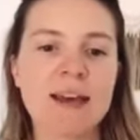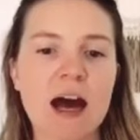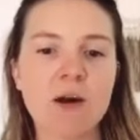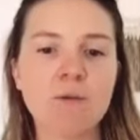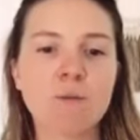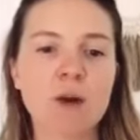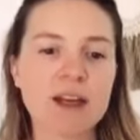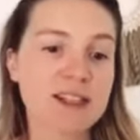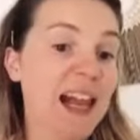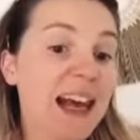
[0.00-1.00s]
Now,
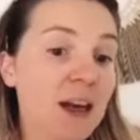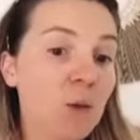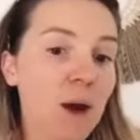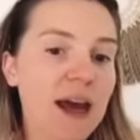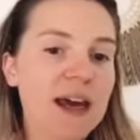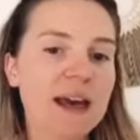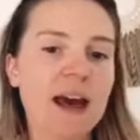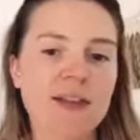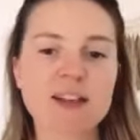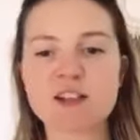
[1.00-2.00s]
we sell it in a way
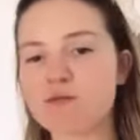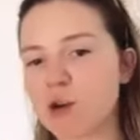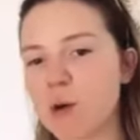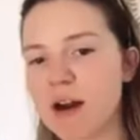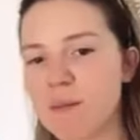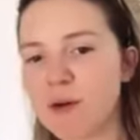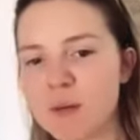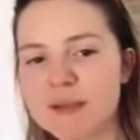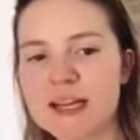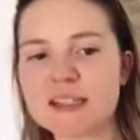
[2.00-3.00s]
that doesn't require
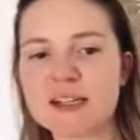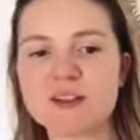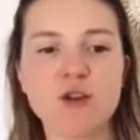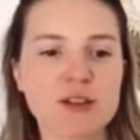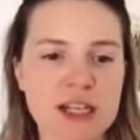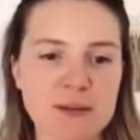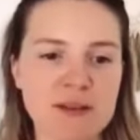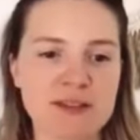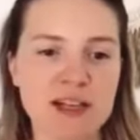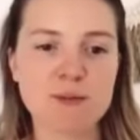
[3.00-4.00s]
appointment setters or
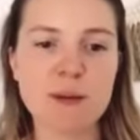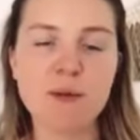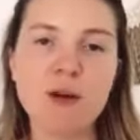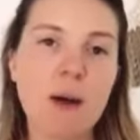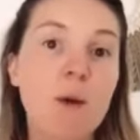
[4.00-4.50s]
teams of salespeople,